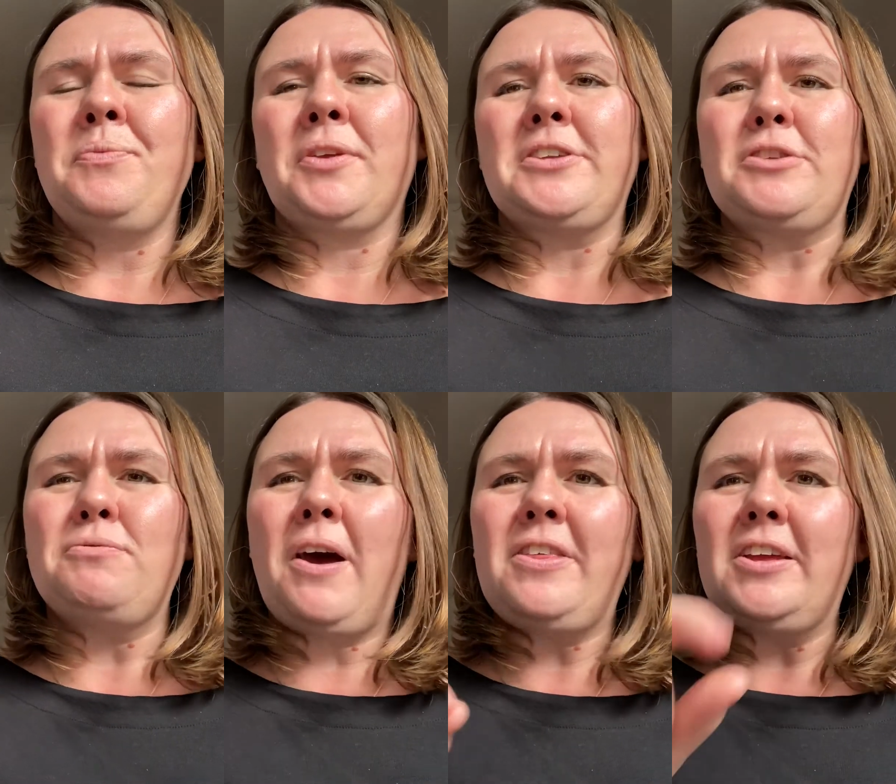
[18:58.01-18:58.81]
Because I'd
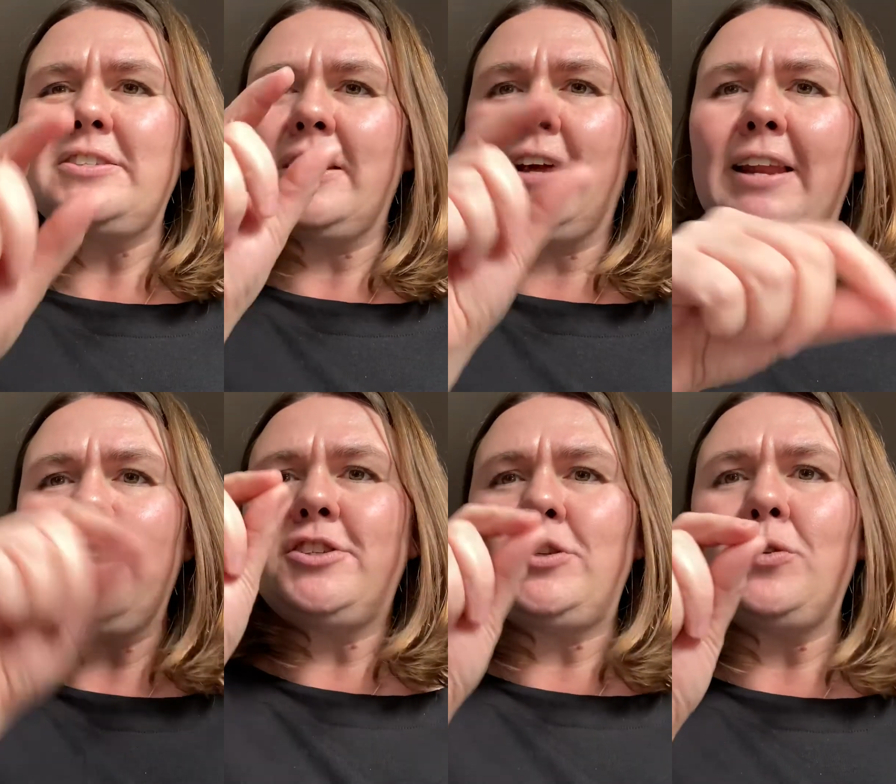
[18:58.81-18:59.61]
rather you took a little
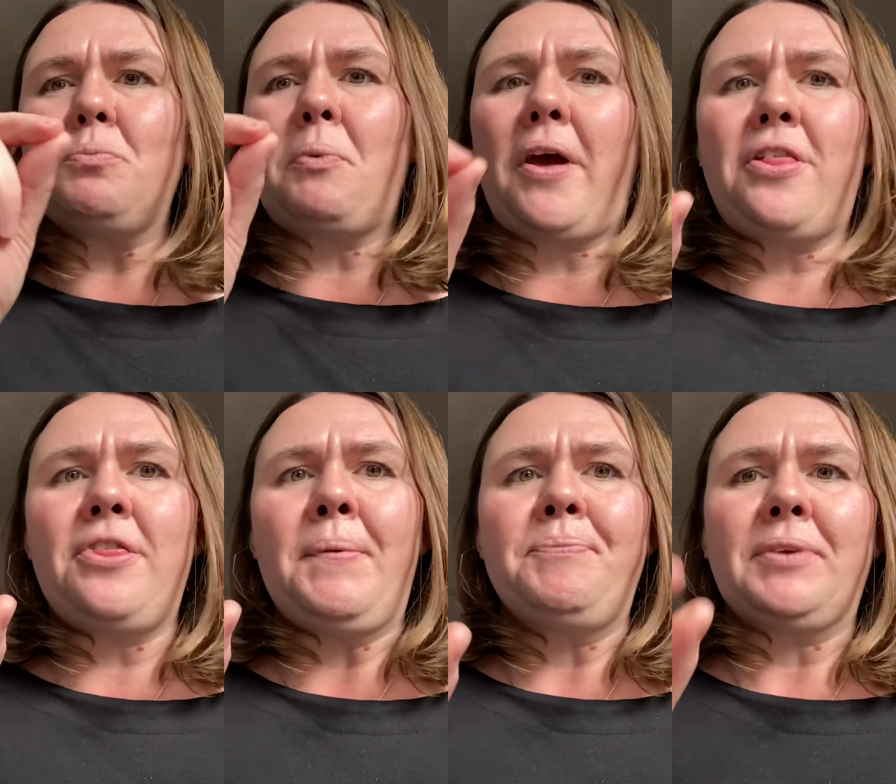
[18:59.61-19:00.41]
short breath
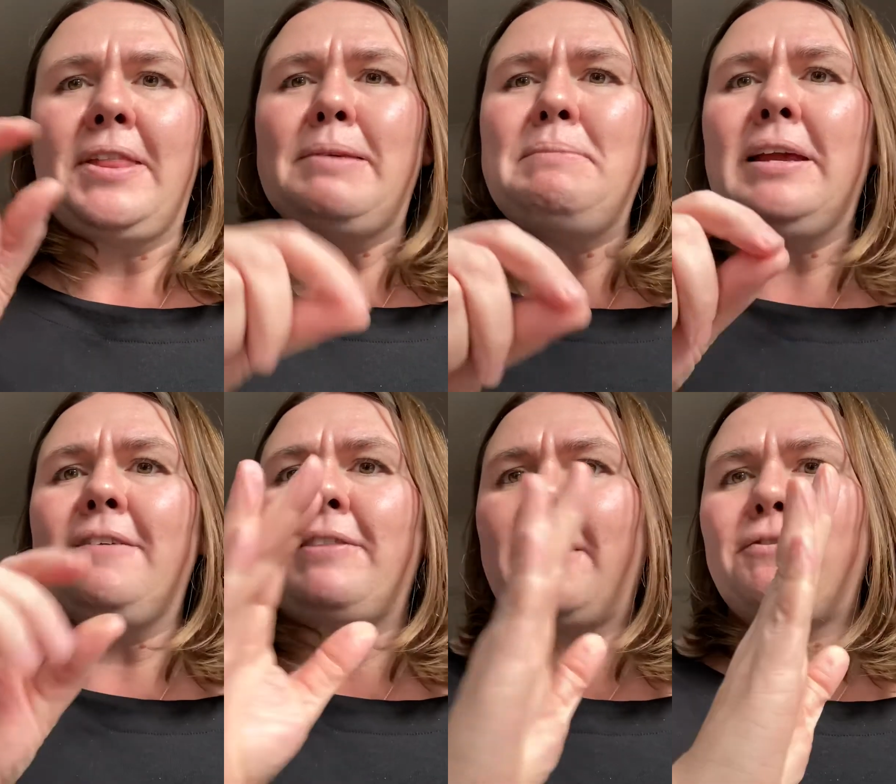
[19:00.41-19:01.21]
in the middle
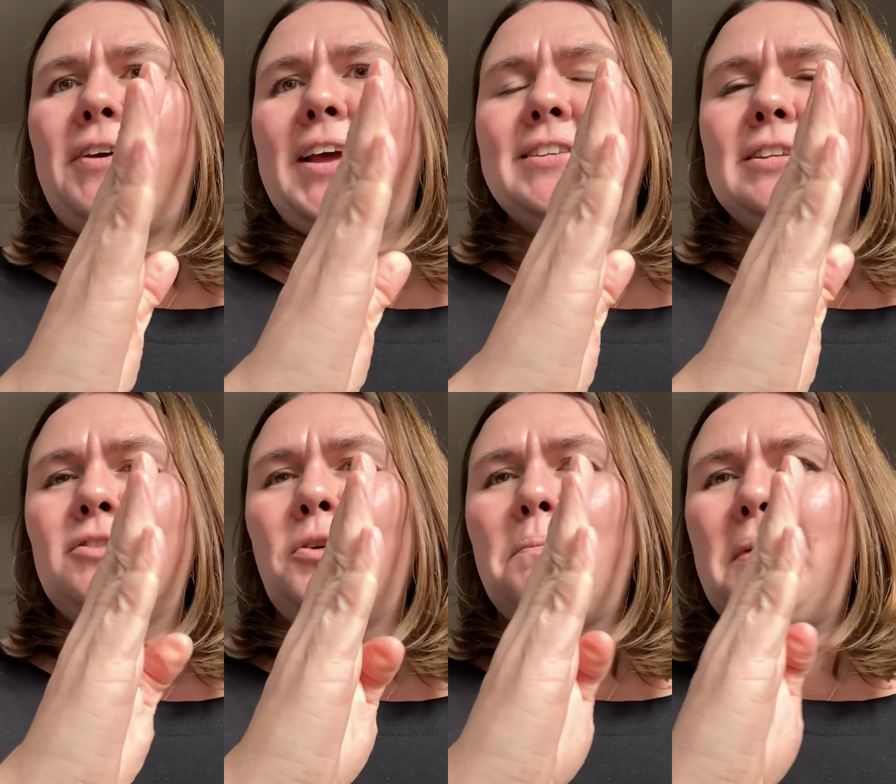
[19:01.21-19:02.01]
of that phrase than
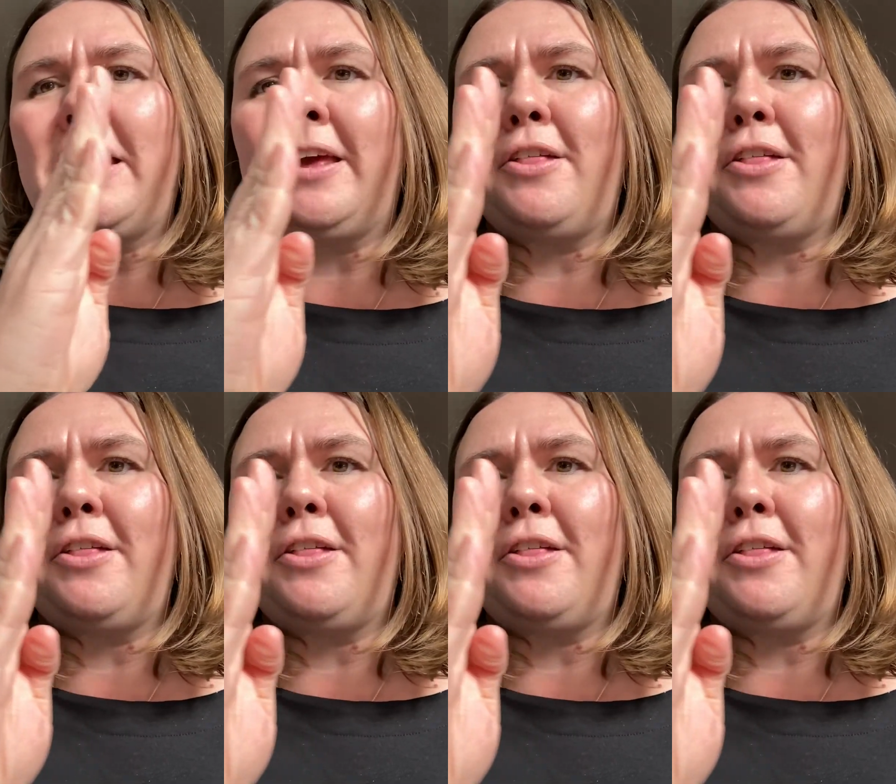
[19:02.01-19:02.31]
not make it